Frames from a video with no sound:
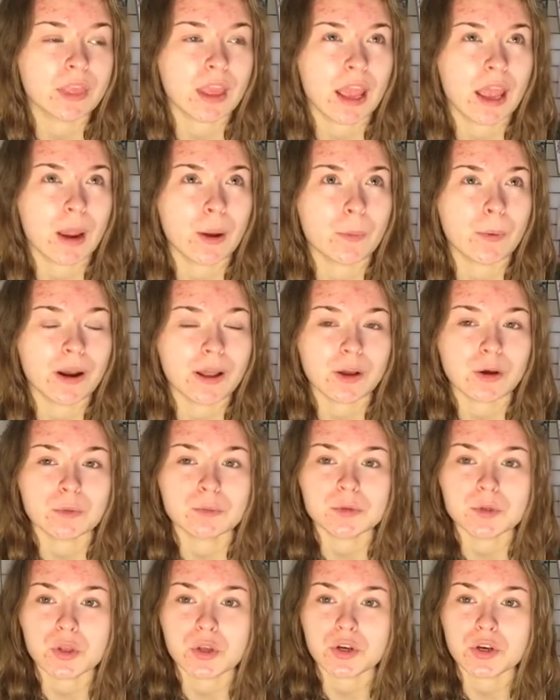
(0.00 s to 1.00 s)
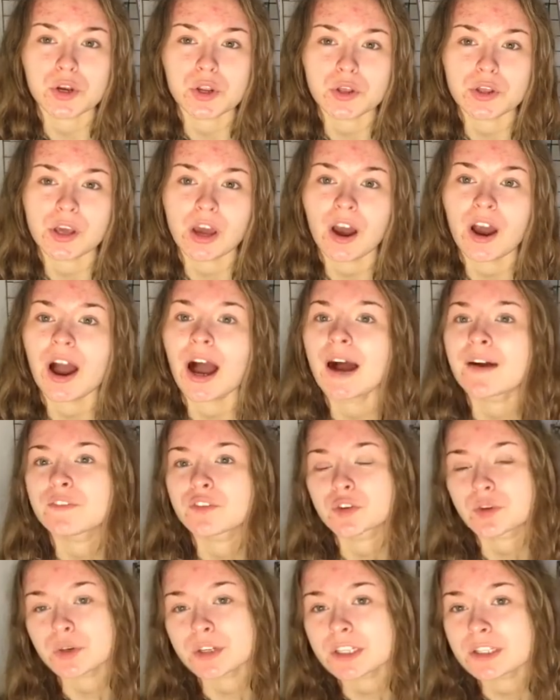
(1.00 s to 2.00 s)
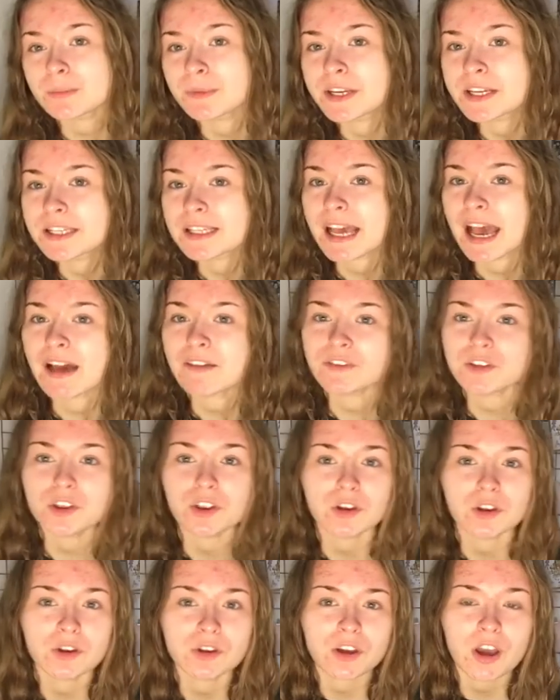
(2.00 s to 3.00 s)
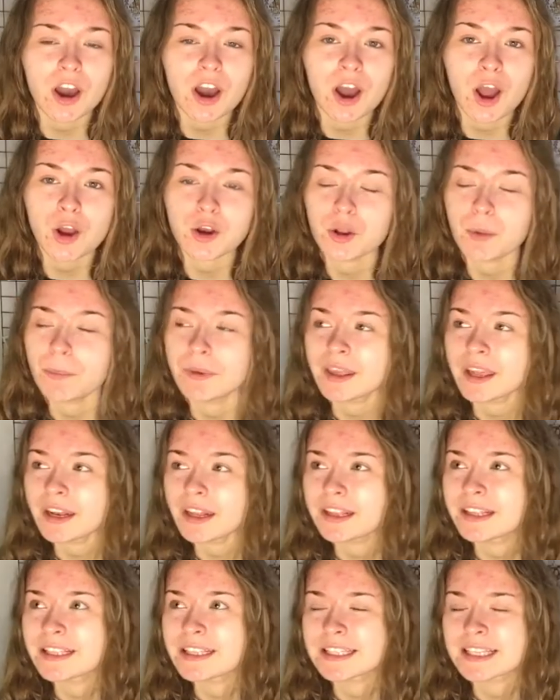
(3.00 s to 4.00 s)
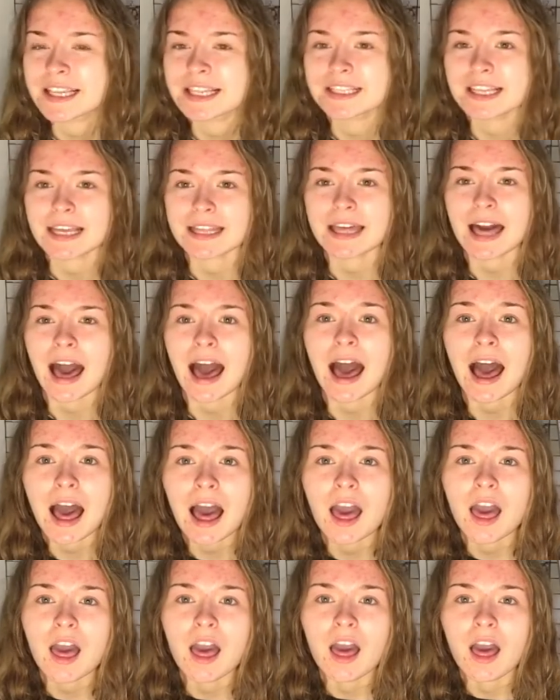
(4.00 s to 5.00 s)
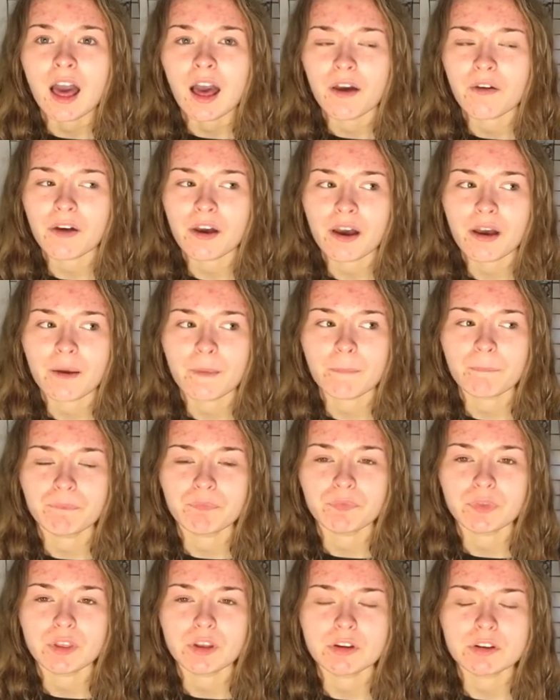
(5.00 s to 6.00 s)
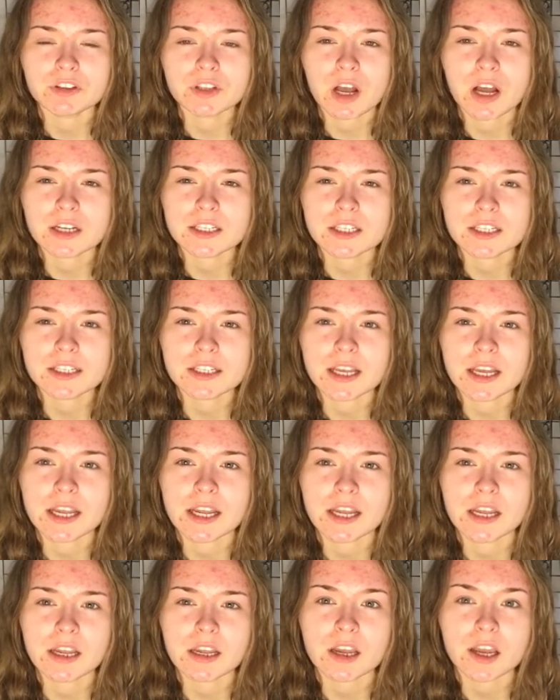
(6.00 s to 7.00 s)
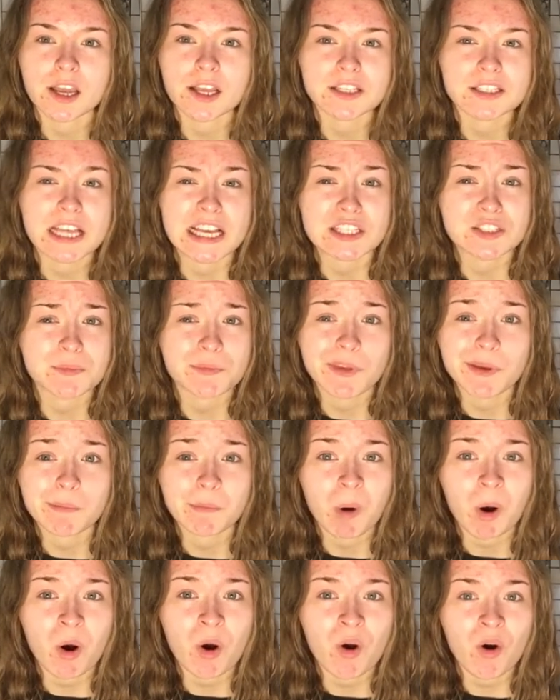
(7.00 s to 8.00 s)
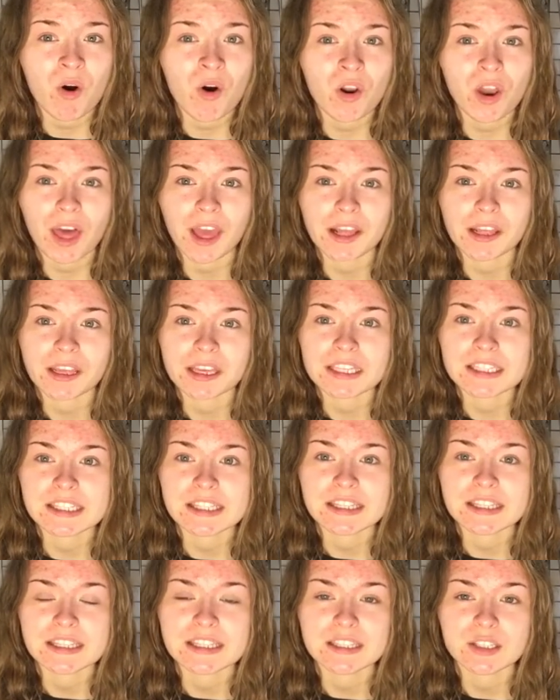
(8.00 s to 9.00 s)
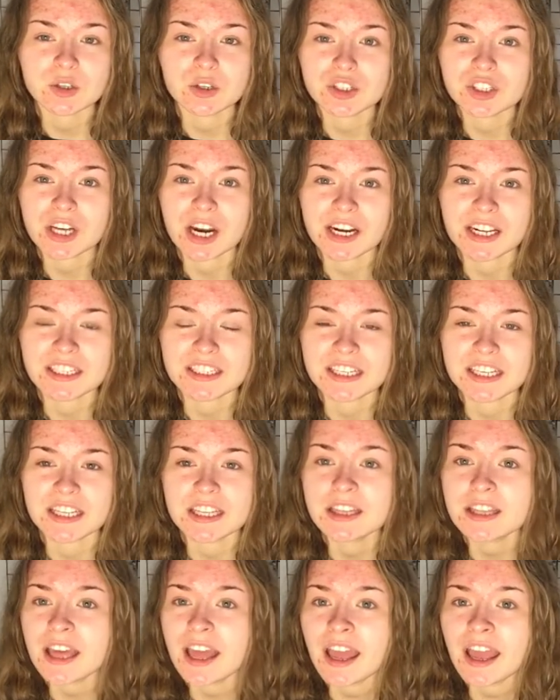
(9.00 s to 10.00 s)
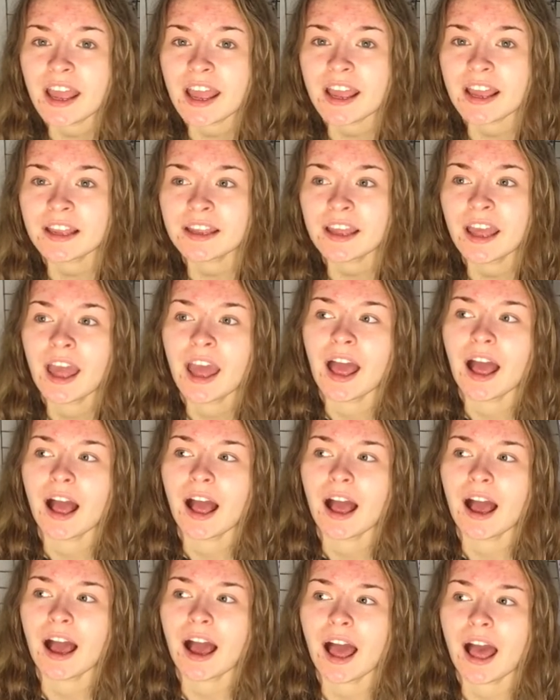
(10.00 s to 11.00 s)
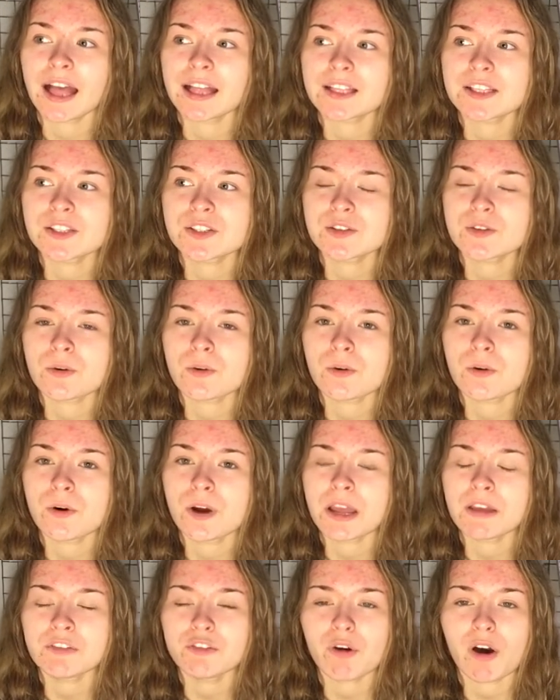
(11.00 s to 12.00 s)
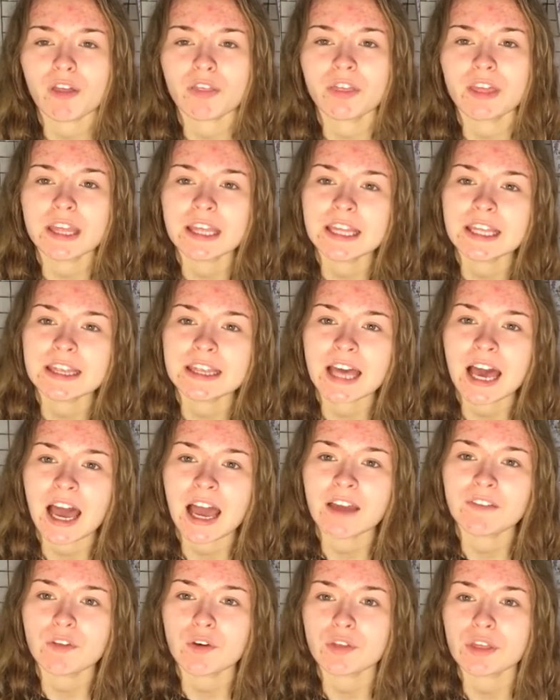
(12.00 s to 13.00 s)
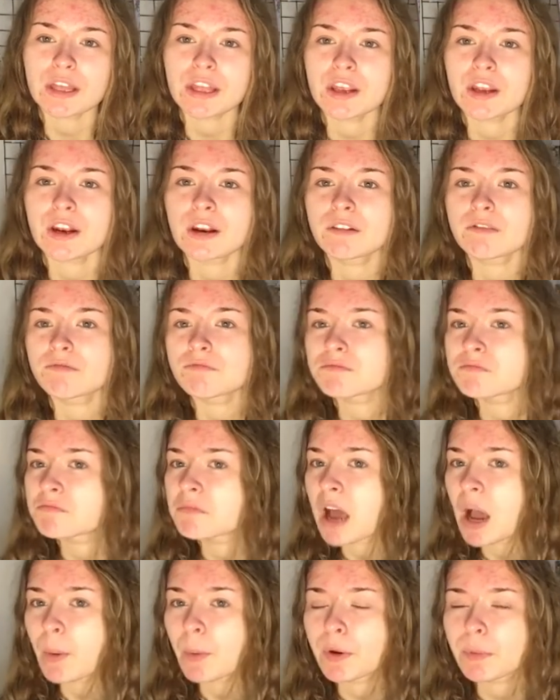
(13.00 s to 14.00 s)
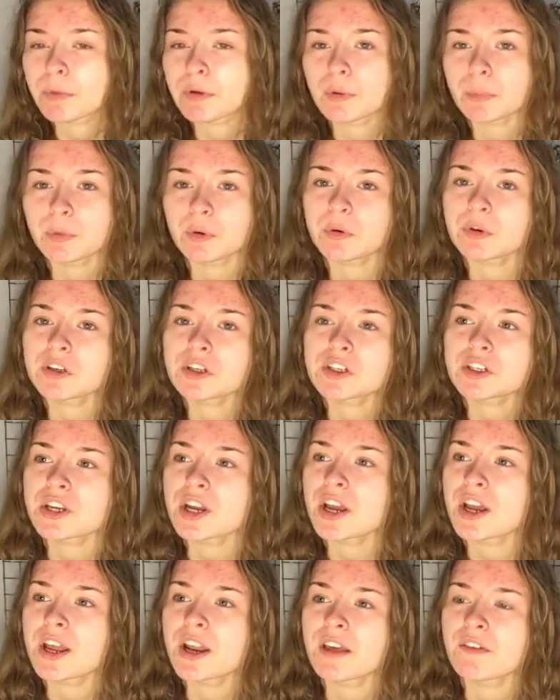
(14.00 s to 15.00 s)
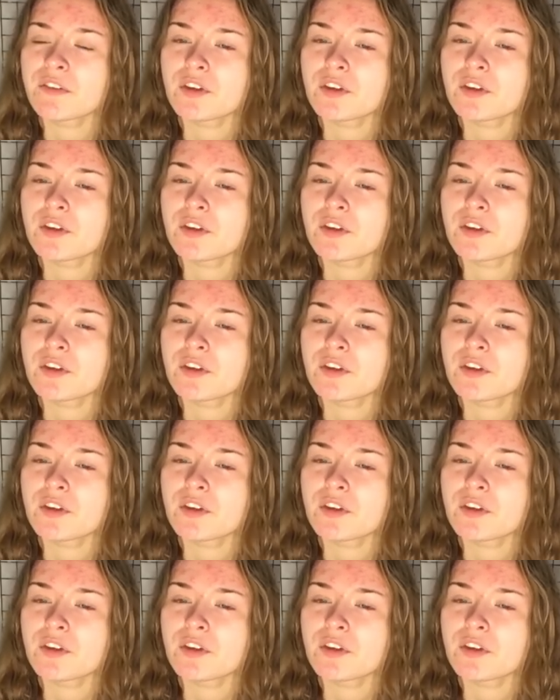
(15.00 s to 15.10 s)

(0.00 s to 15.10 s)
when it comes to the new year, after Christmas, after the new year, new beginnings, things like that, you start to think, is there something more? Like, is Christianity a thing? And so if you are thinking that, if you're thinking I want to become a Christian, if you're